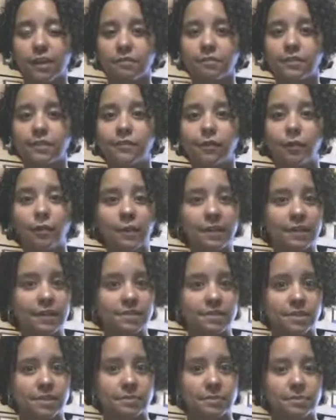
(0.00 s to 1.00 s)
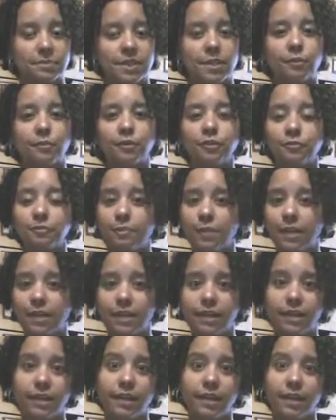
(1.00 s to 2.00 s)
of living organisms that wouldn't
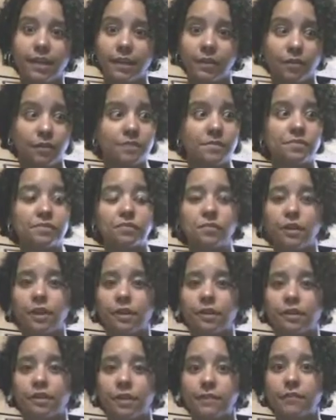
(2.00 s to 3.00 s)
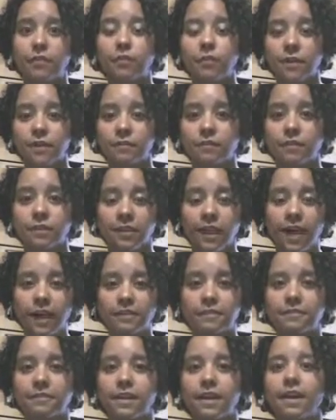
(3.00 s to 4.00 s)
be in Earth's soil if it weren't for
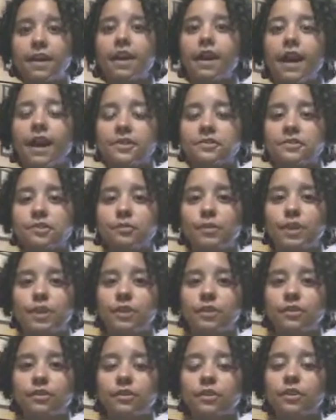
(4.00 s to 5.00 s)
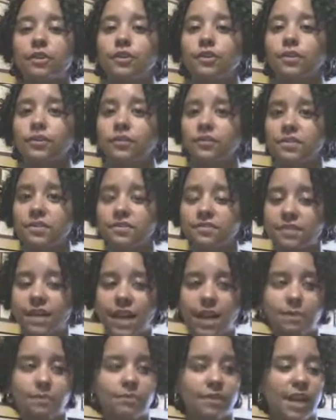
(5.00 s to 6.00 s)
life. And so we can use the
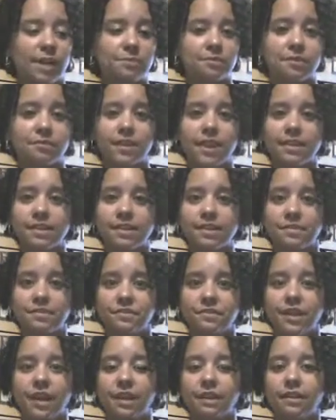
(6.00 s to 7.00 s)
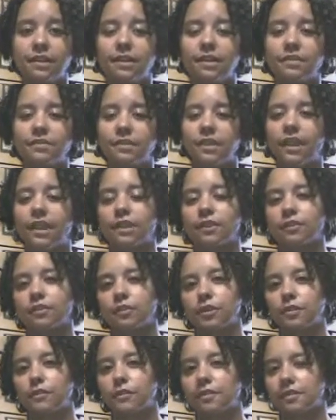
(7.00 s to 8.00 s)
same types of ideas and techniques and
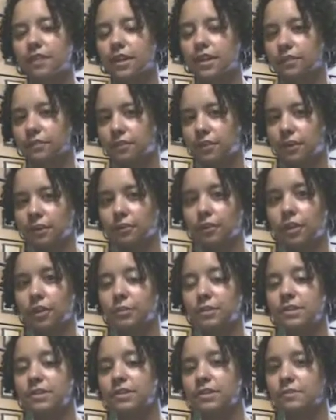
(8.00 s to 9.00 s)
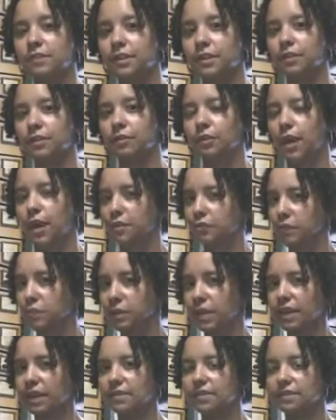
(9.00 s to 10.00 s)
look for things that are a little bit different or out of
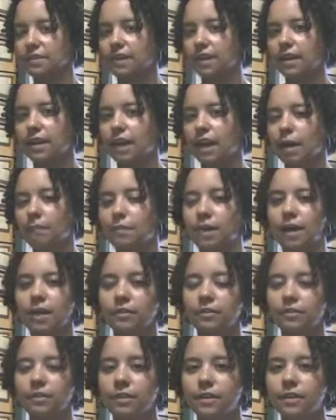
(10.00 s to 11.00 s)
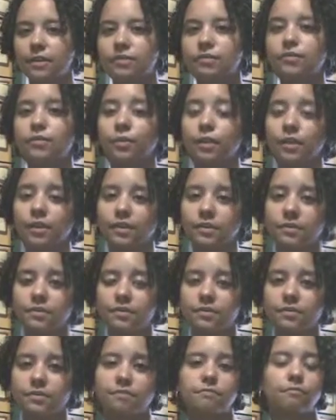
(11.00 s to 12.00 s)
place about
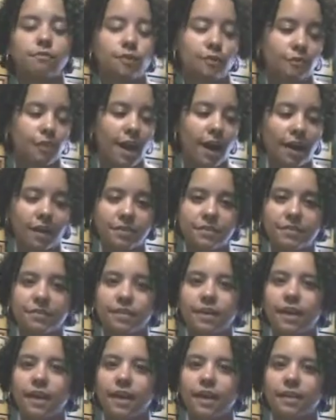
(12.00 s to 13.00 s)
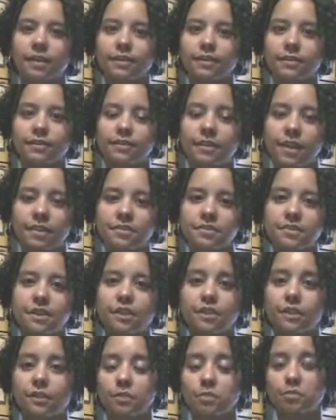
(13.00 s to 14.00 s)
soils, rocks, and dust
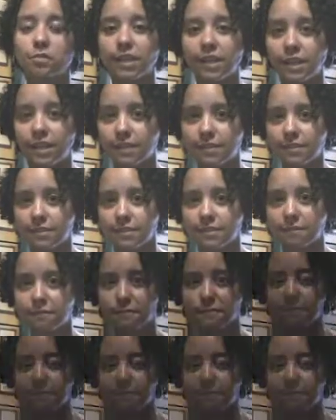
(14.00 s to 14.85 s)
on other planets.